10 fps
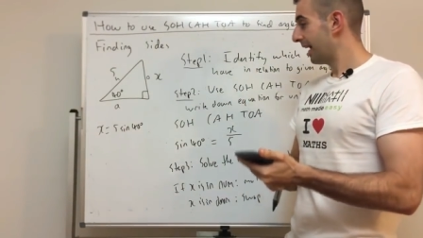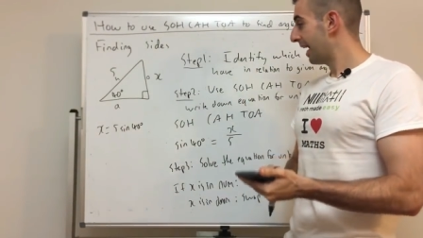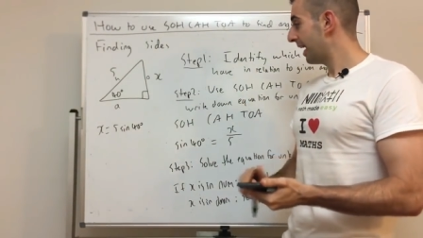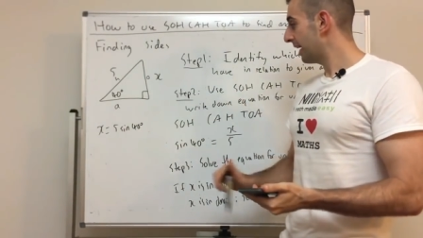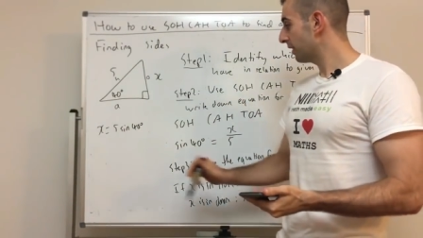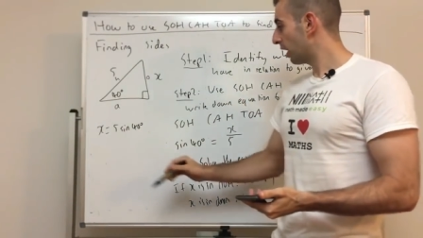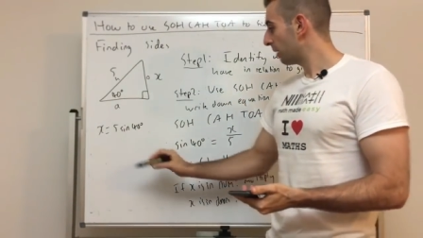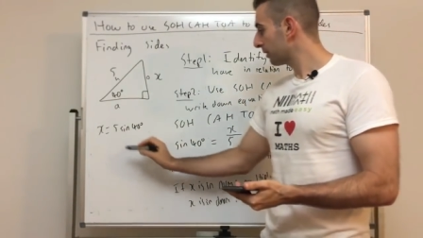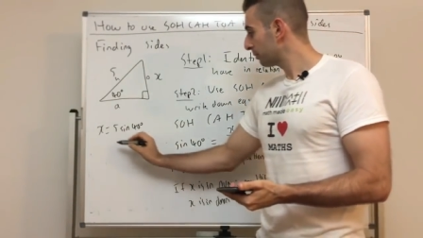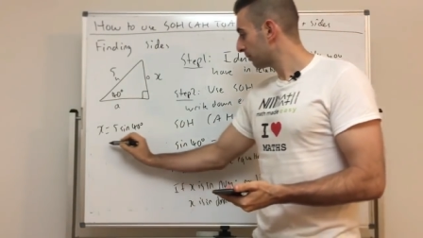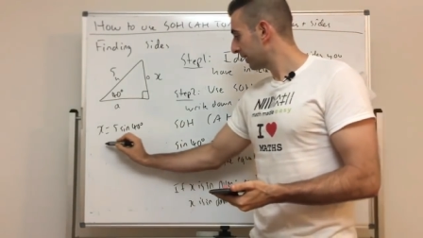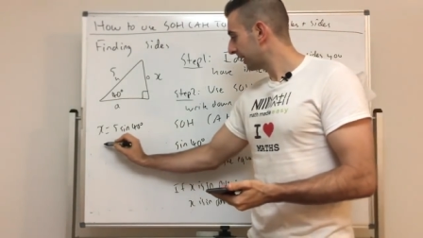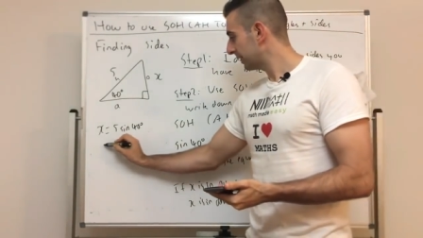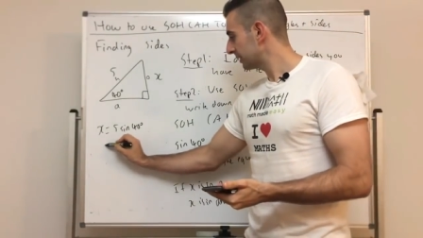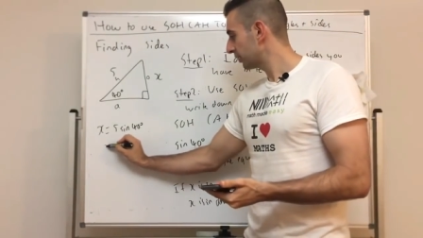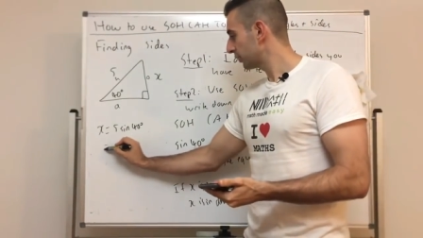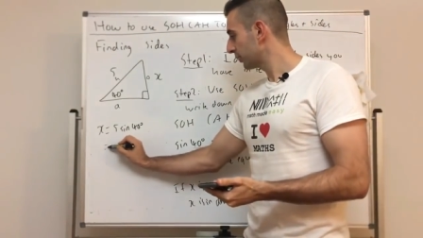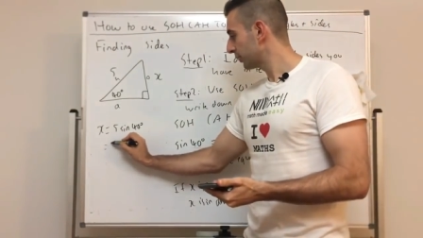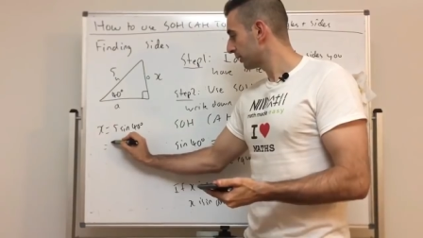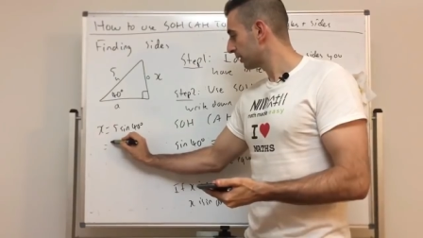And I'm going to put my answer
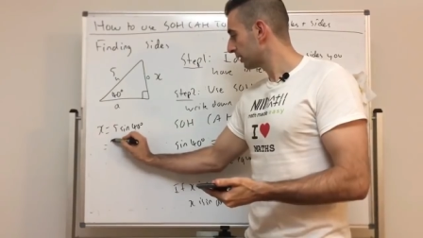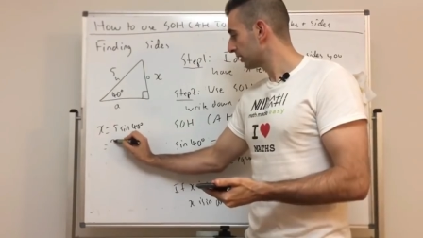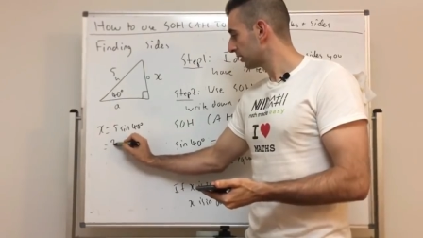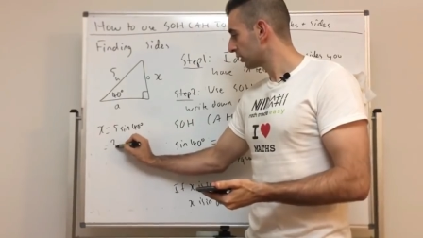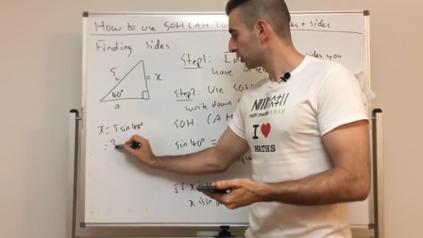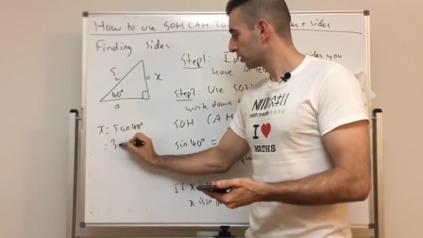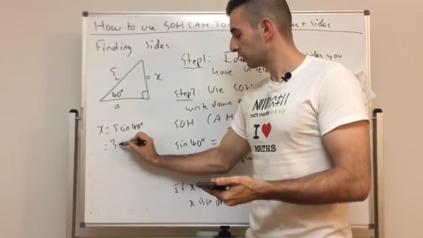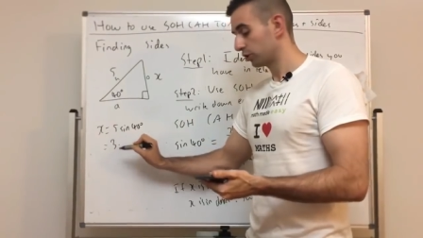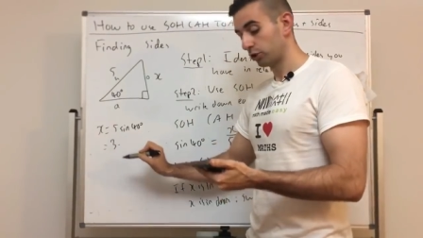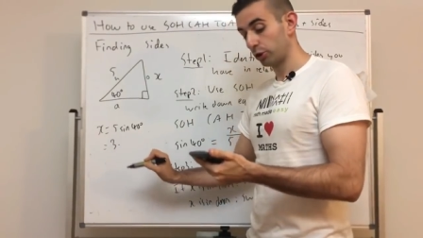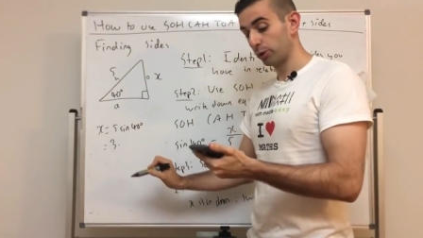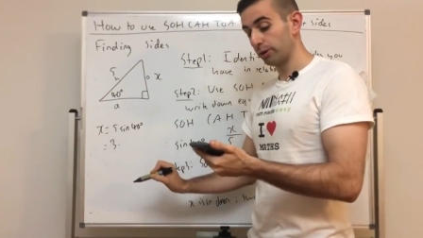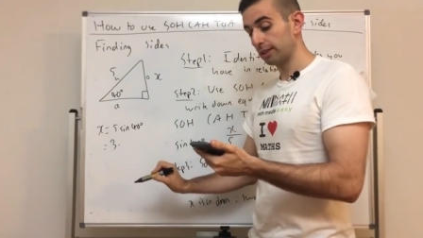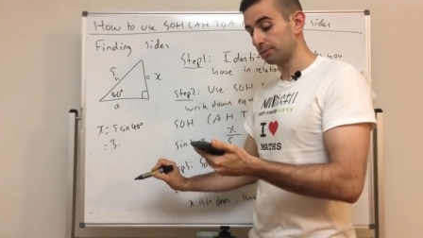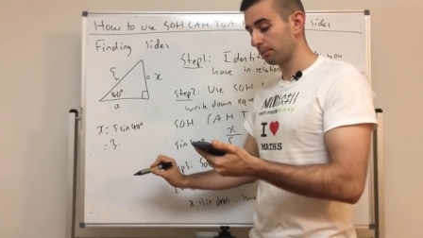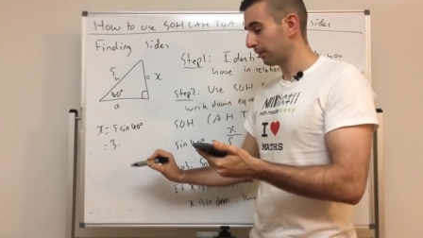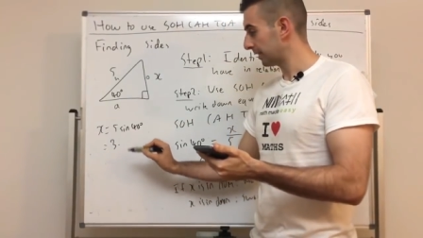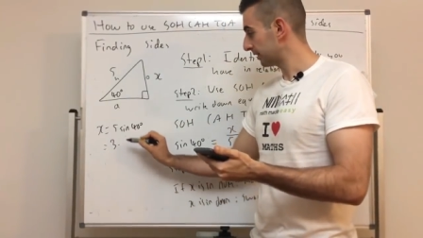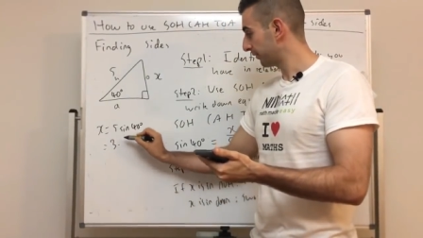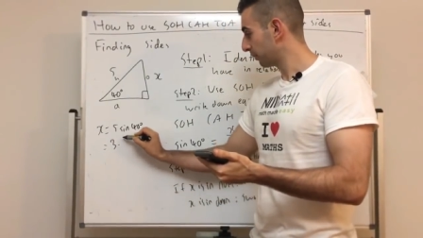to 2 decimal
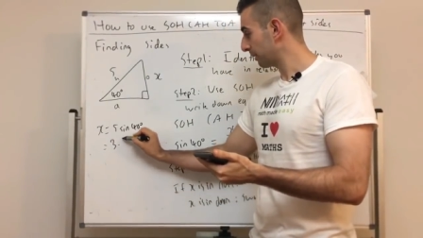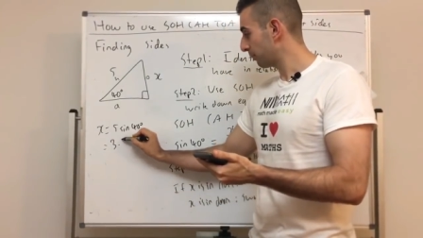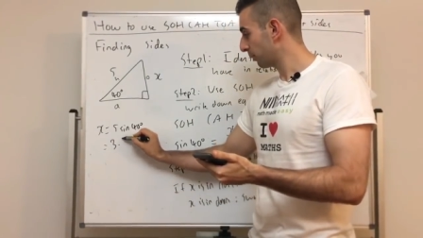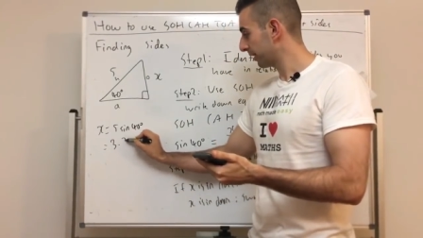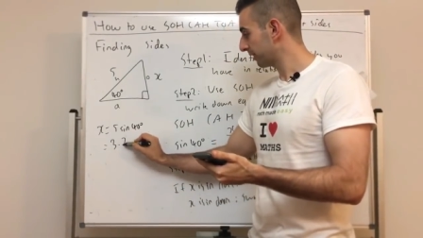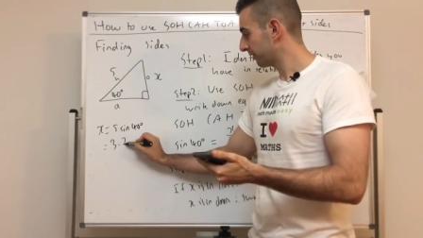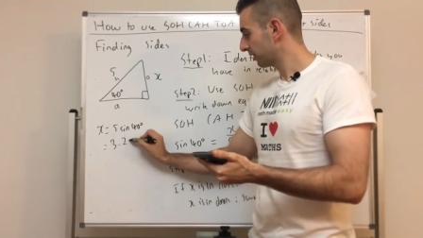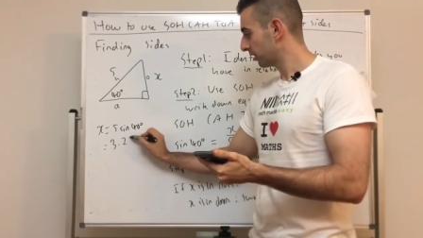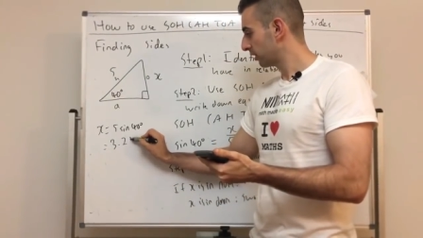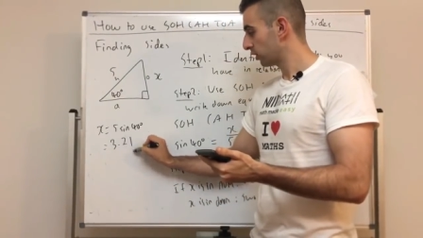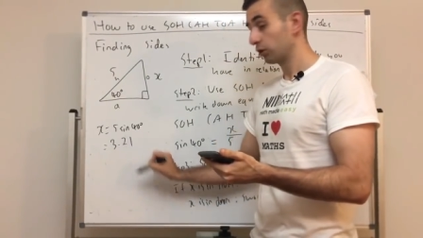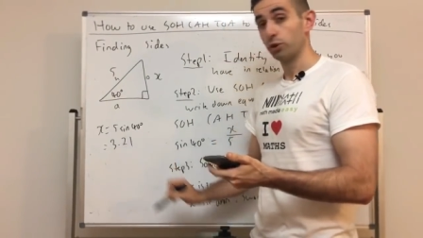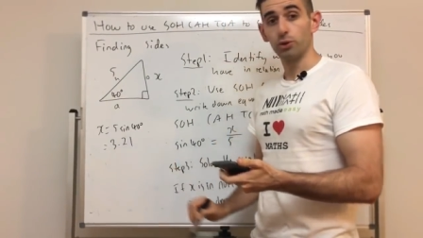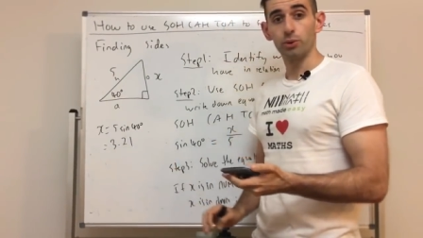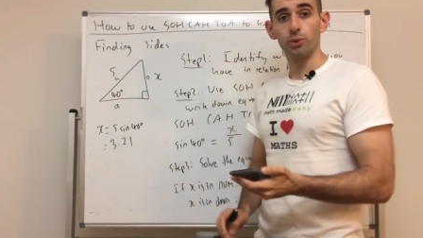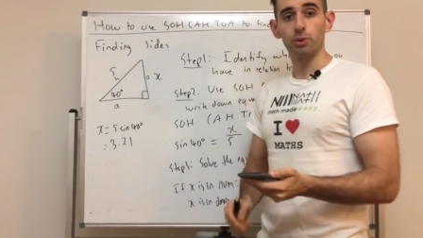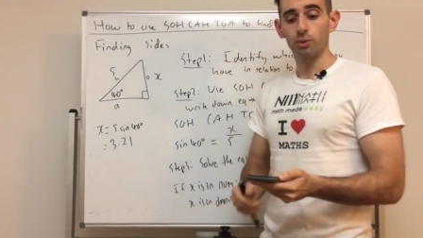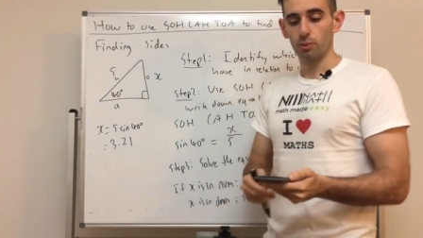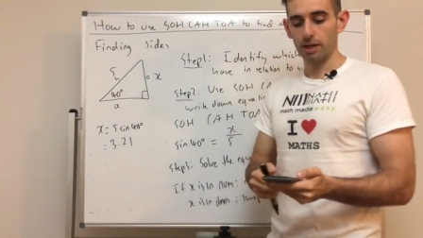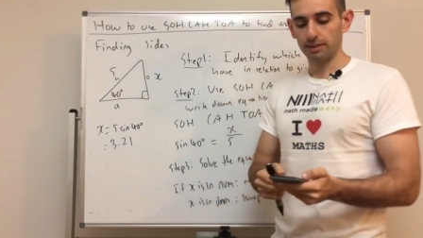place,
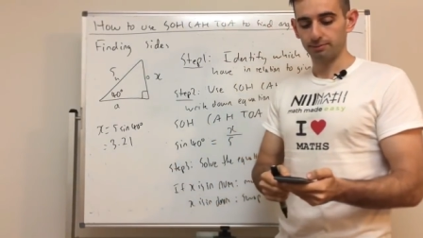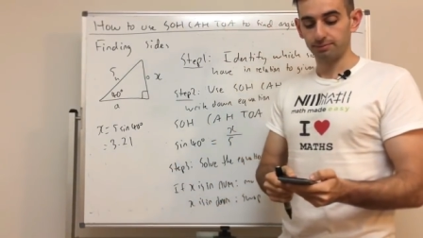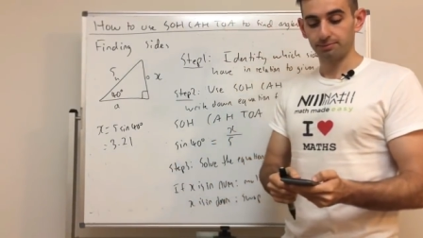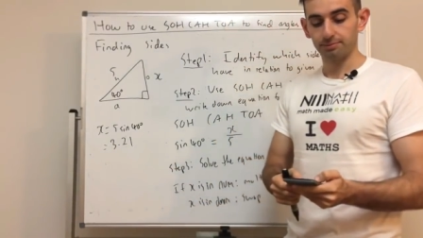3.21.